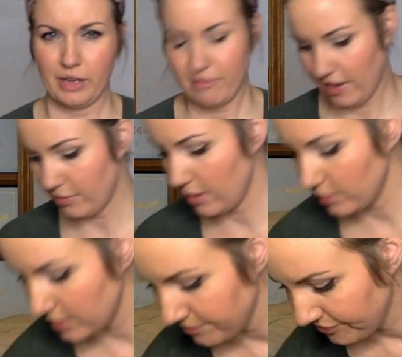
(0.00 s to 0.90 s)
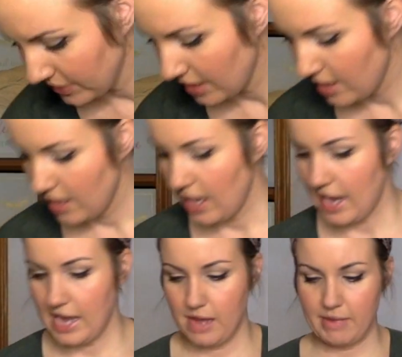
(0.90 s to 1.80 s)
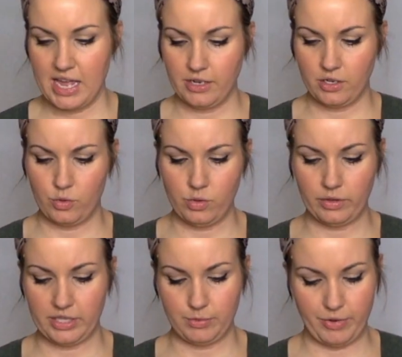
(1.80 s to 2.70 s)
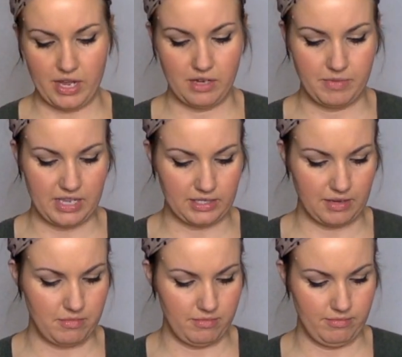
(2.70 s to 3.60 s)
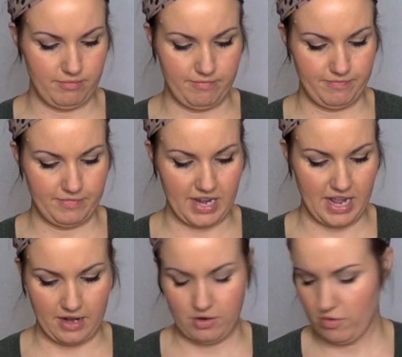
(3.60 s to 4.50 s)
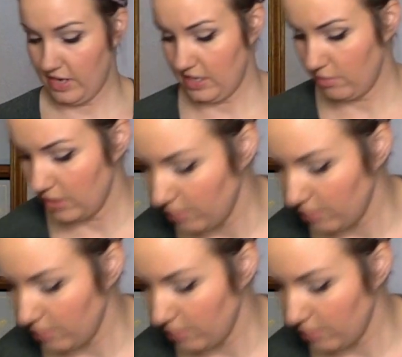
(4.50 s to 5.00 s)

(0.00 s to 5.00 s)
I found those. I had to Google this brand because I had no idea what